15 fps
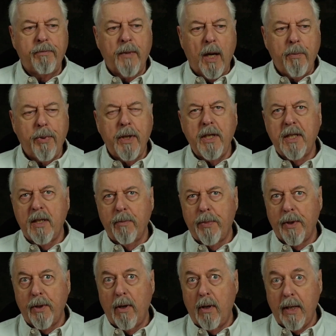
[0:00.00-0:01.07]
a pretty
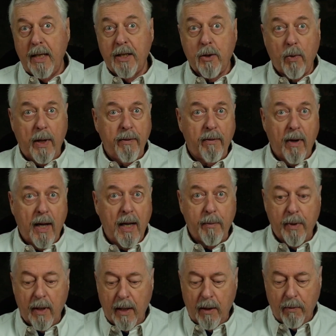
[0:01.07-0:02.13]
simple knot. It's quite
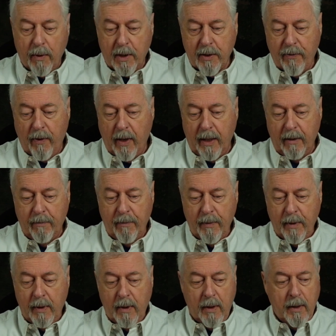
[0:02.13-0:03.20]
reliable and it works fine.
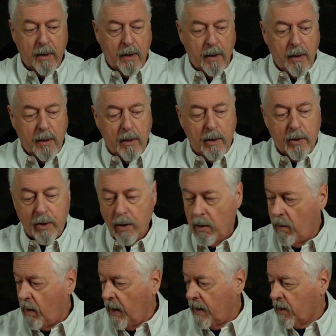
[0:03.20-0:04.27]
So
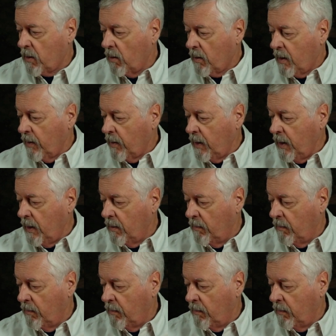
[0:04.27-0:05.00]
let's look at the